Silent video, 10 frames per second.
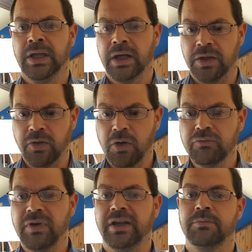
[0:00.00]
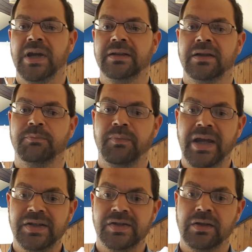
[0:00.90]
and I'll recommend the
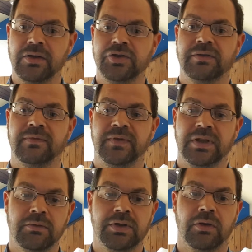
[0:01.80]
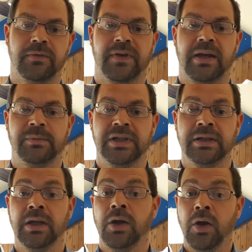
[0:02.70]
best solution for you and your family
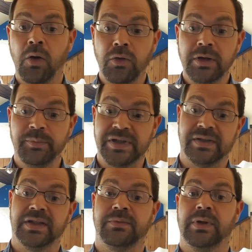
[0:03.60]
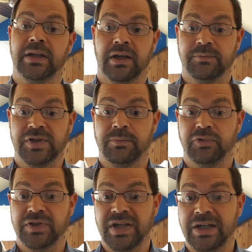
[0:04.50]
or your business when it comes to
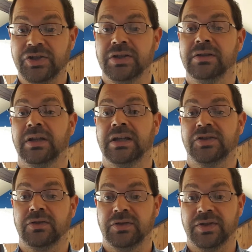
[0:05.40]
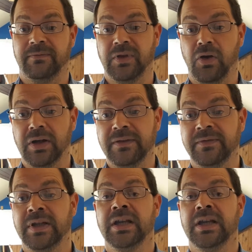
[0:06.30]
protection against loss of life,